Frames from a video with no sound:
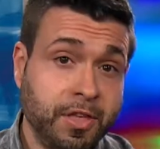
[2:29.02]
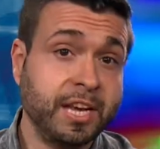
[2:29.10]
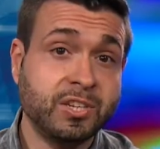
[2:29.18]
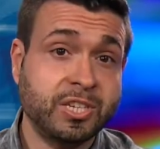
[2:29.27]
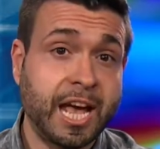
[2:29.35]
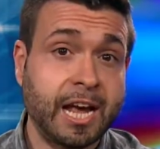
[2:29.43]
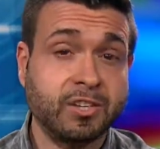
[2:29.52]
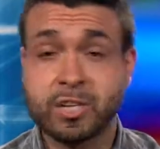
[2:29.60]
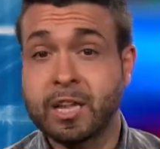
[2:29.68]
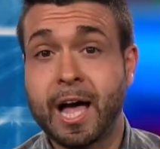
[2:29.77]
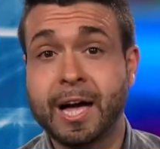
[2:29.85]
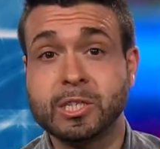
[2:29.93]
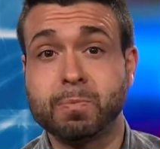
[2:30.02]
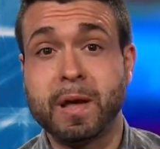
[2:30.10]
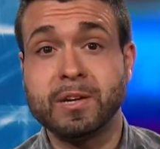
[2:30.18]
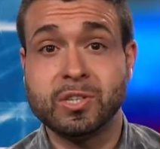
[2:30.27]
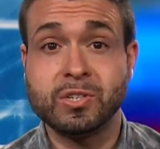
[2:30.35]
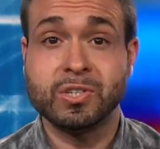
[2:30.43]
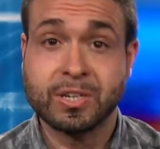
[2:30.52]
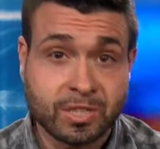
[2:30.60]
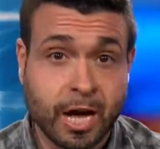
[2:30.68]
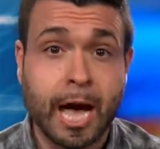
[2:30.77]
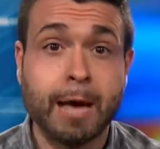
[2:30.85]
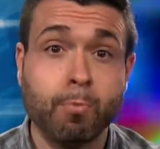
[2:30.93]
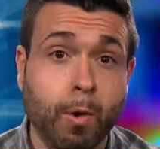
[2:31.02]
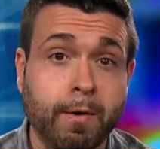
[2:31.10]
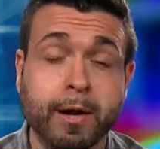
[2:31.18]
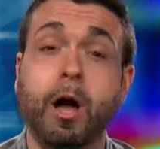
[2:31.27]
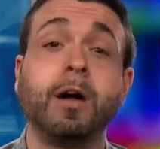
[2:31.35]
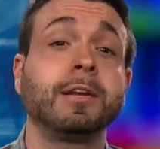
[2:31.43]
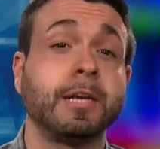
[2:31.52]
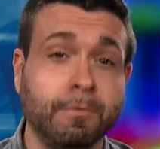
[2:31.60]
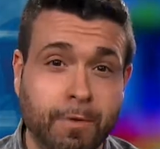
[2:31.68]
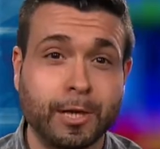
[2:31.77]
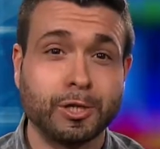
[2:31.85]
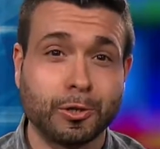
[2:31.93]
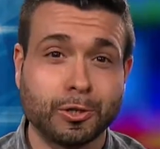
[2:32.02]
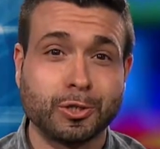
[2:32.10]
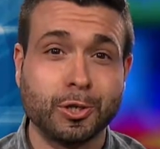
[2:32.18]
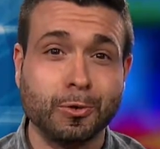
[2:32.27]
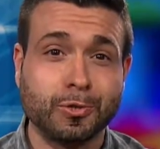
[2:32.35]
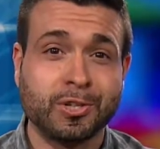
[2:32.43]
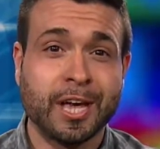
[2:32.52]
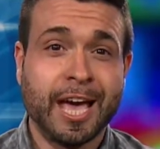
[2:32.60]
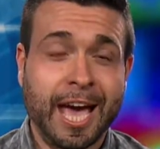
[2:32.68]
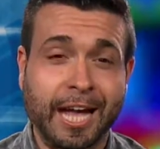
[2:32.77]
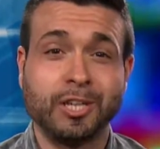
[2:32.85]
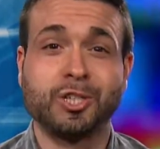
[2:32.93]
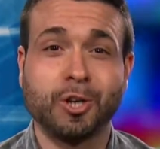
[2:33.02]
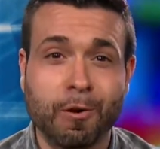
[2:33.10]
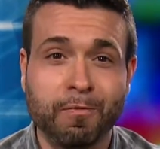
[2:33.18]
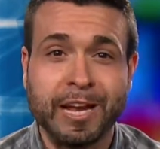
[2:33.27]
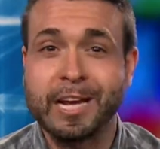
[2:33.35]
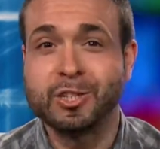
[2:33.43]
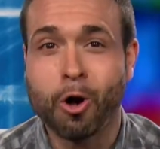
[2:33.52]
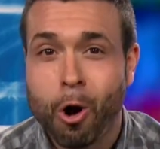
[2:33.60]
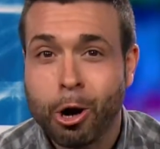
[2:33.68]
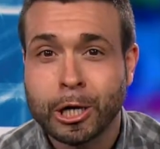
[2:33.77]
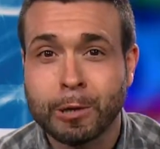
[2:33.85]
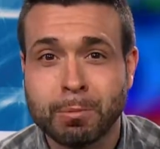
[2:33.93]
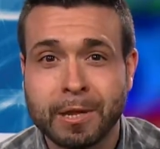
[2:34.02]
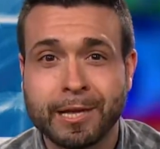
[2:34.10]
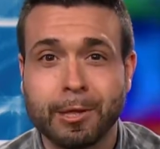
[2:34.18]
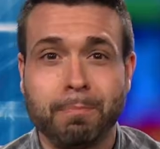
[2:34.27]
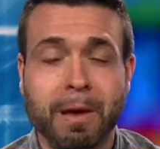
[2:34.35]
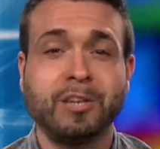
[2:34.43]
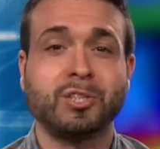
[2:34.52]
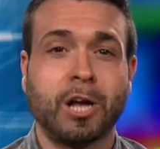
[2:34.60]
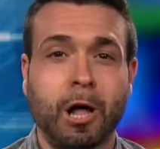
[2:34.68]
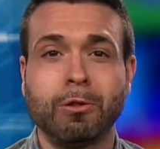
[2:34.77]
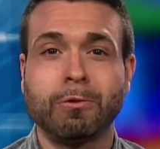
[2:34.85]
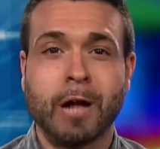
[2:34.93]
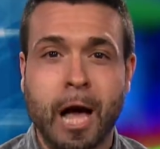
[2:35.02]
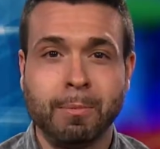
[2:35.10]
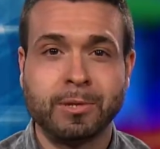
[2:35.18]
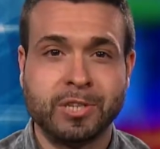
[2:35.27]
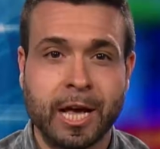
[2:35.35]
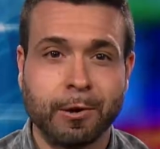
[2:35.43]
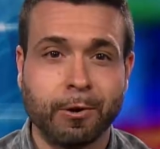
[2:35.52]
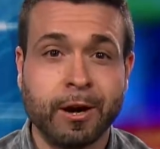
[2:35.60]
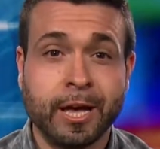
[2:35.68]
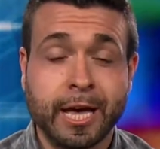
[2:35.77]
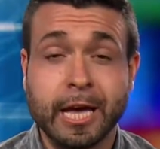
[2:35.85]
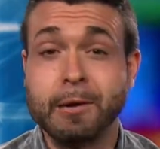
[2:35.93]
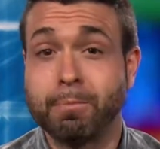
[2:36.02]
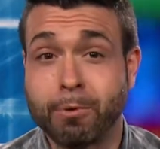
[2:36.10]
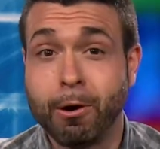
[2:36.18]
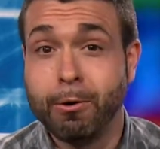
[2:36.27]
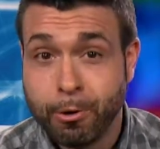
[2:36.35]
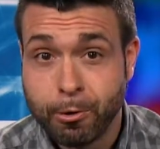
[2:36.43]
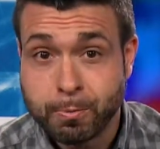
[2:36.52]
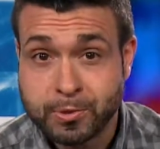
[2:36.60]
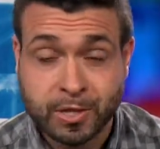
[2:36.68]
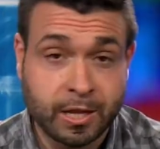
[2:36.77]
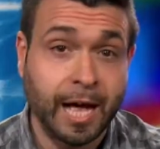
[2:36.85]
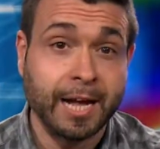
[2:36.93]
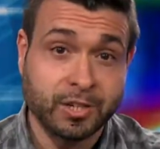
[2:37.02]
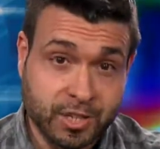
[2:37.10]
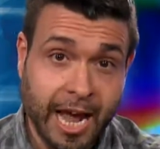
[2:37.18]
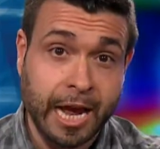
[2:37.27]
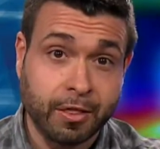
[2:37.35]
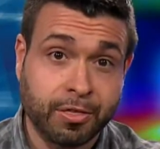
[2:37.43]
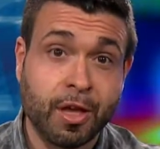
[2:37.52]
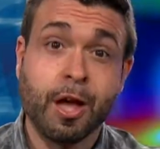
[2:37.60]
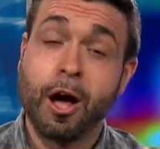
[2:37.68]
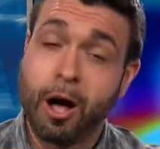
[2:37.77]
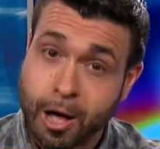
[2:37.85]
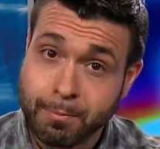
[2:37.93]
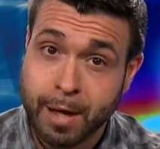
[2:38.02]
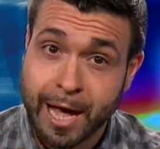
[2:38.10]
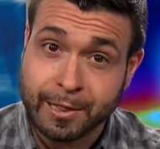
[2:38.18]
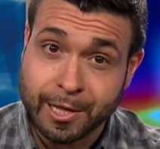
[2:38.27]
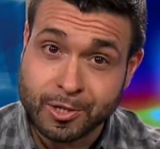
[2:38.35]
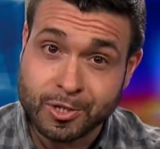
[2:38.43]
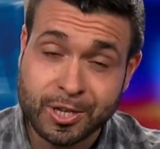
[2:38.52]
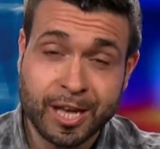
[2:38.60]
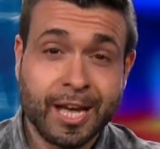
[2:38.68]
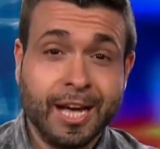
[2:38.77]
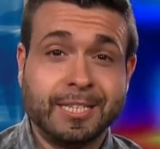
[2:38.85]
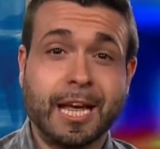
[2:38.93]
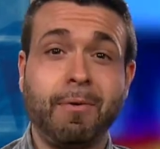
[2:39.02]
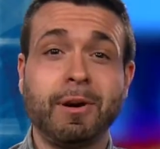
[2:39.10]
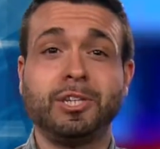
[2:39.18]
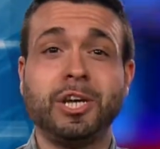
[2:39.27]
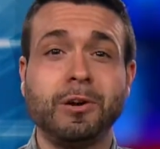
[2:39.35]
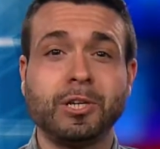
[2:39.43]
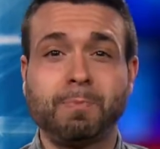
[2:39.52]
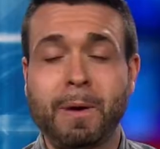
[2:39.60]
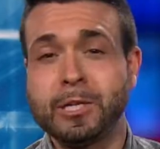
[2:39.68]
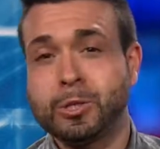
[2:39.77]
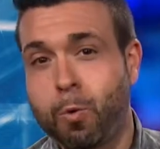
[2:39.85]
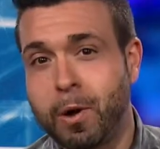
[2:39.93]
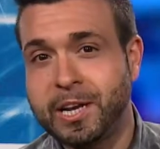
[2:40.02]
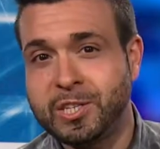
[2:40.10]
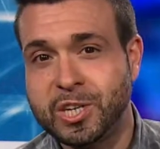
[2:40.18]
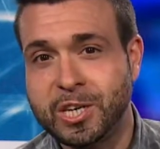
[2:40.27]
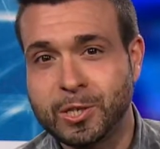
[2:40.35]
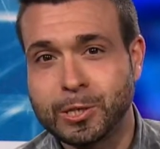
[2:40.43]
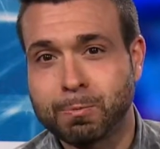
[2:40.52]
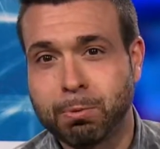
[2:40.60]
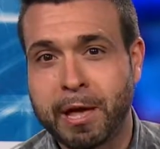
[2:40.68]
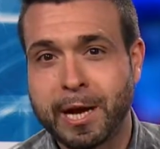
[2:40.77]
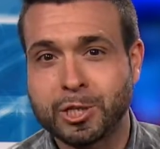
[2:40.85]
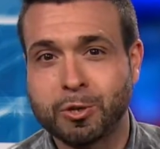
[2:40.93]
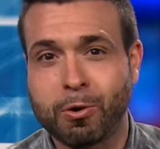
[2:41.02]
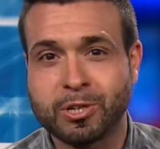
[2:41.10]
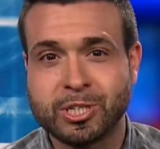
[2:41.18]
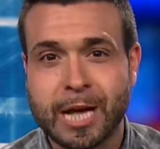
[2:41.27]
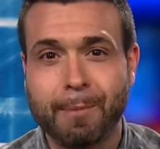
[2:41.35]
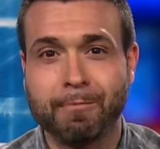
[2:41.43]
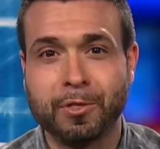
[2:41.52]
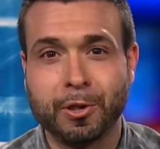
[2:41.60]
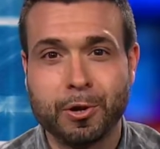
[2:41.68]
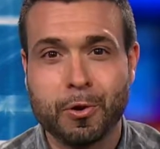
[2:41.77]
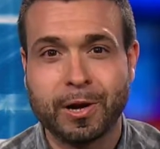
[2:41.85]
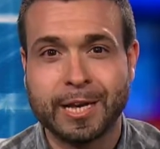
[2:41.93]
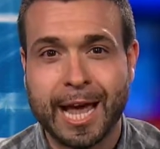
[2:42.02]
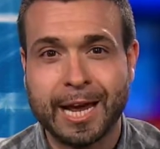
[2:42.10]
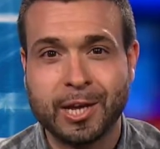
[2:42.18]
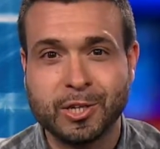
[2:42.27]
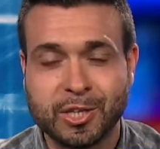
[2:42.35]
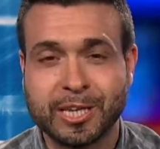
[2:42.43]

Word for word: These days, Clyde spends his time wearing unconventional suits and serving as is arguably the best color commentator in pro hoops. Clyde is eighth on my list. Derek Jeter spent 20 seasons playing shortstop for the New York Yankees.